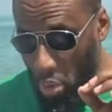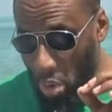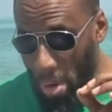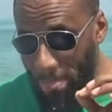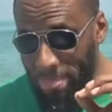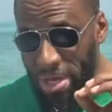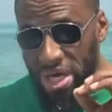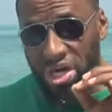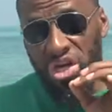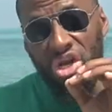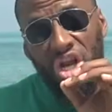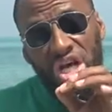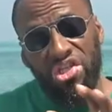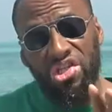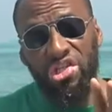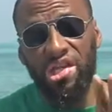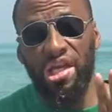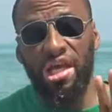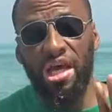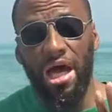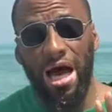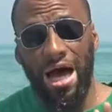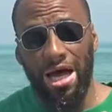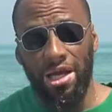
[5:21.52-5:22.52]
"Women
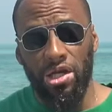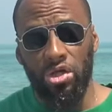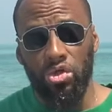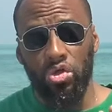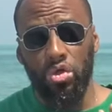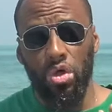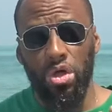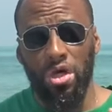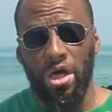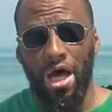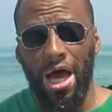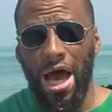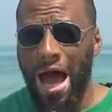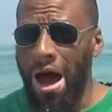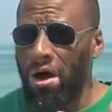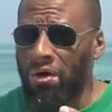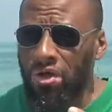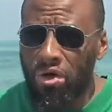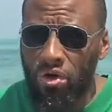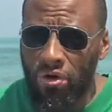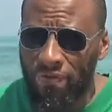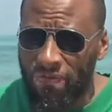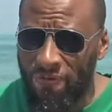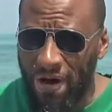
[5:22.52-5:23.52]
nusli ahl sunnah." How
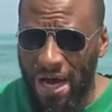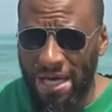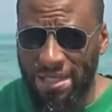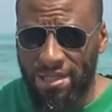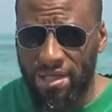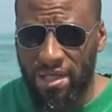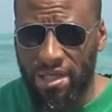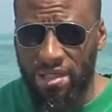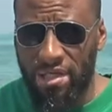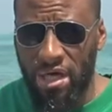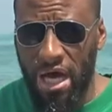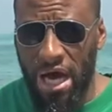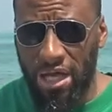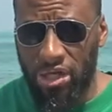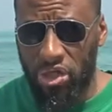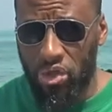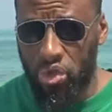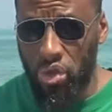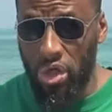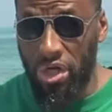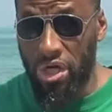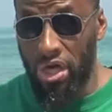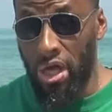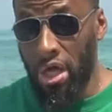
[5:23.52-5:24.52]
do you advise us, ahl
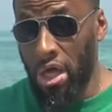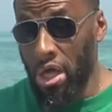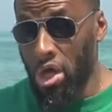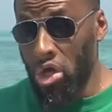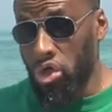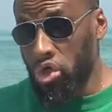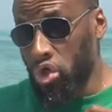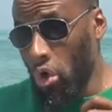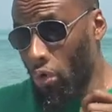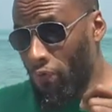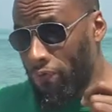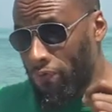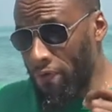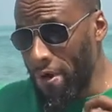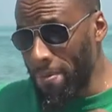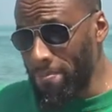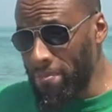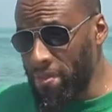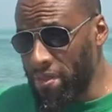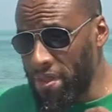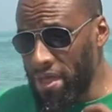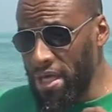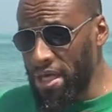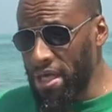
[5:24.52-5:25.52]
sunnah? So from
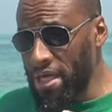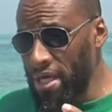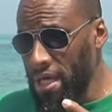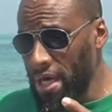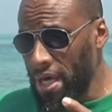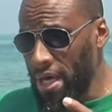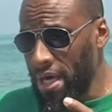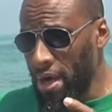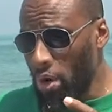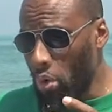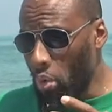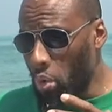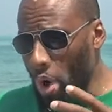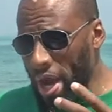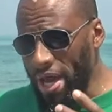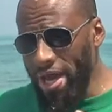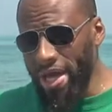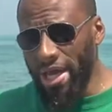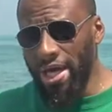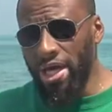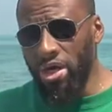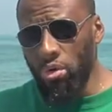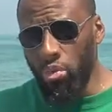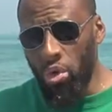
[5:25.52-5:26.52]
the
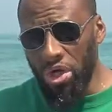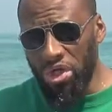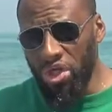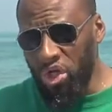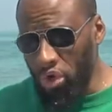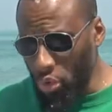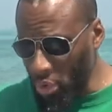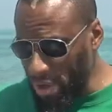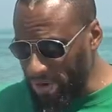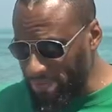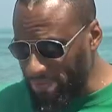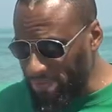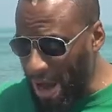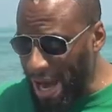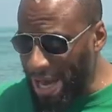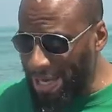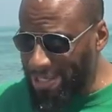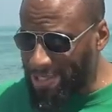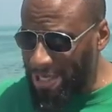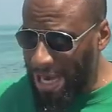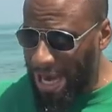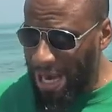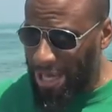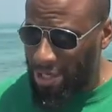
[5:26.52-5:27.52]
way in which you
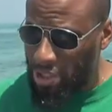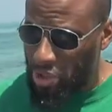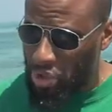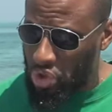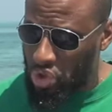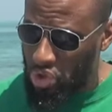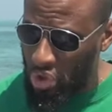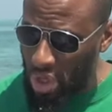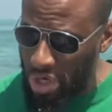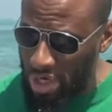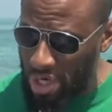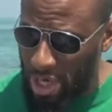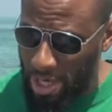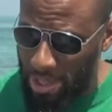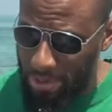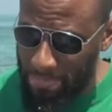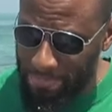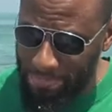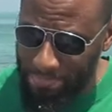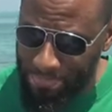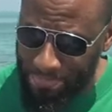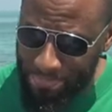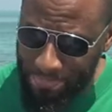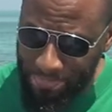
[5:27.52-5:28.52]
advise ahl sunnah
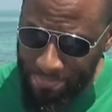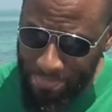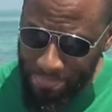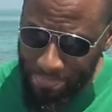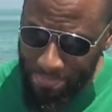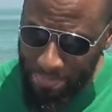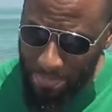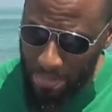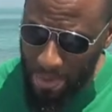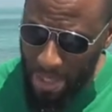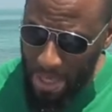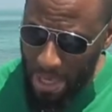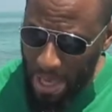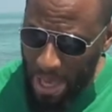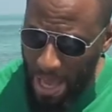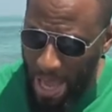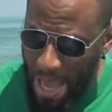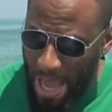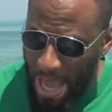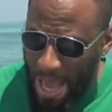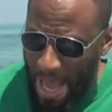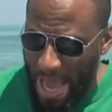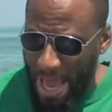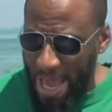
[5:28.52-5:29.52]

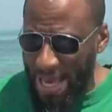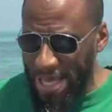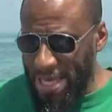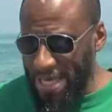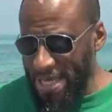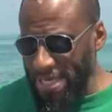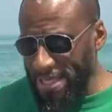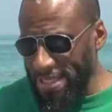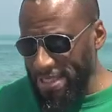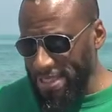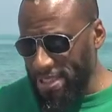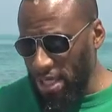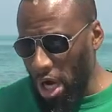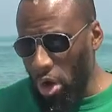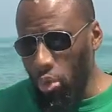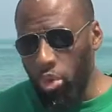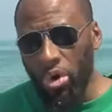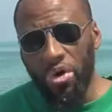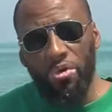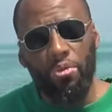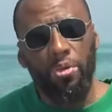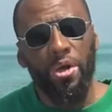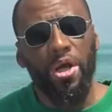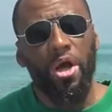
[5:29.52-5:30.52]
is uh,
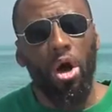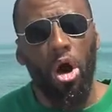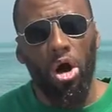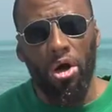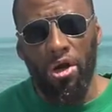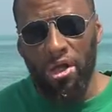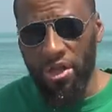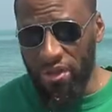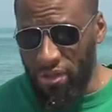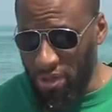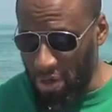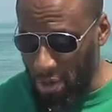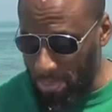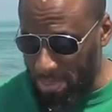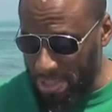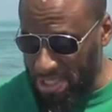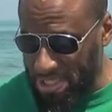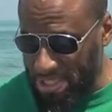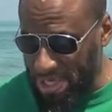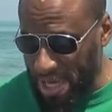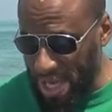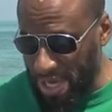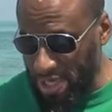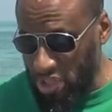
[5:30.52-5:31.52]
with regarding their
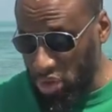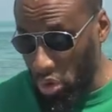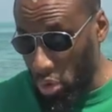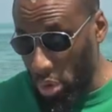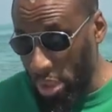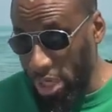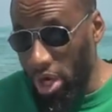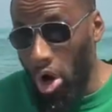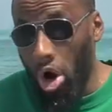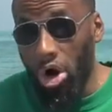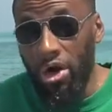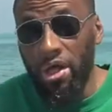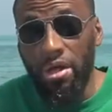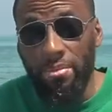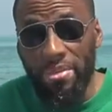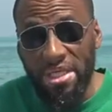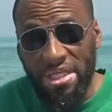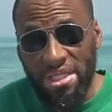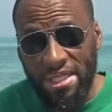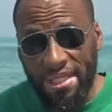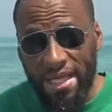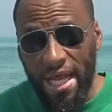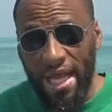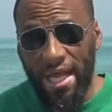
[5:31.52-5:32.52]
mistakes or regarding a
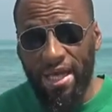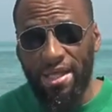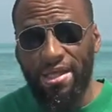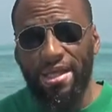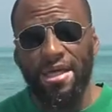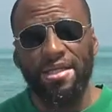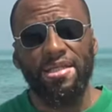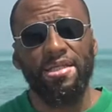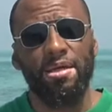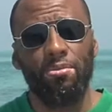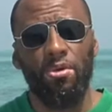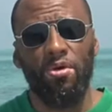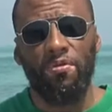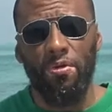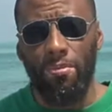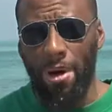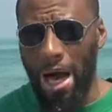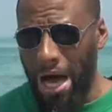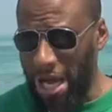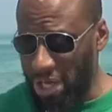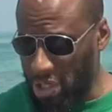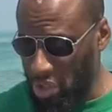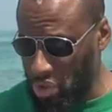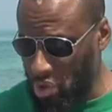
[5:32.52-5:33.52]
mistake that someone from
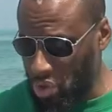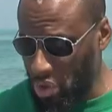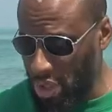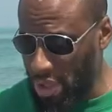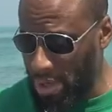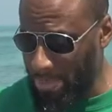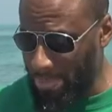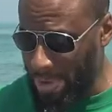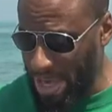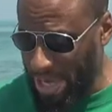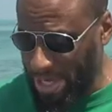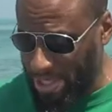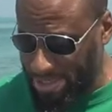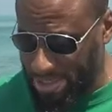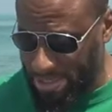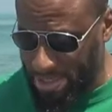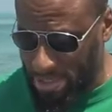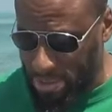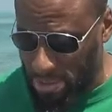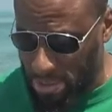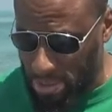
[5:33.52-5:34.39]
ahl sunnah makes